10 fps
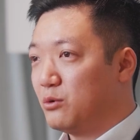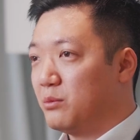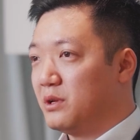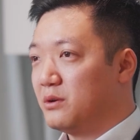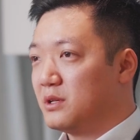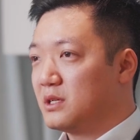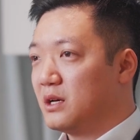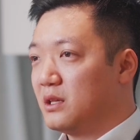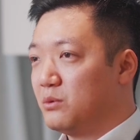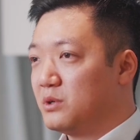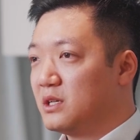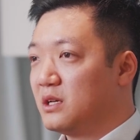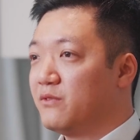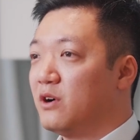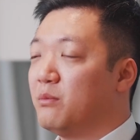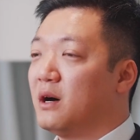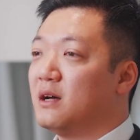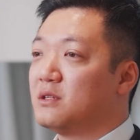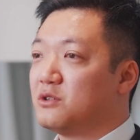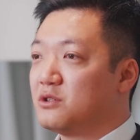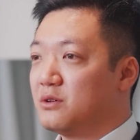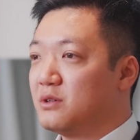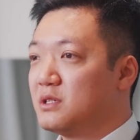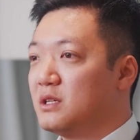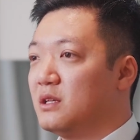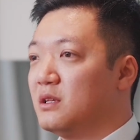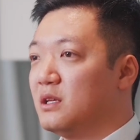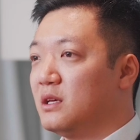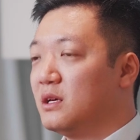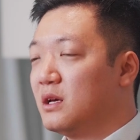that we'll be doing together, which can give our buyers assurance in the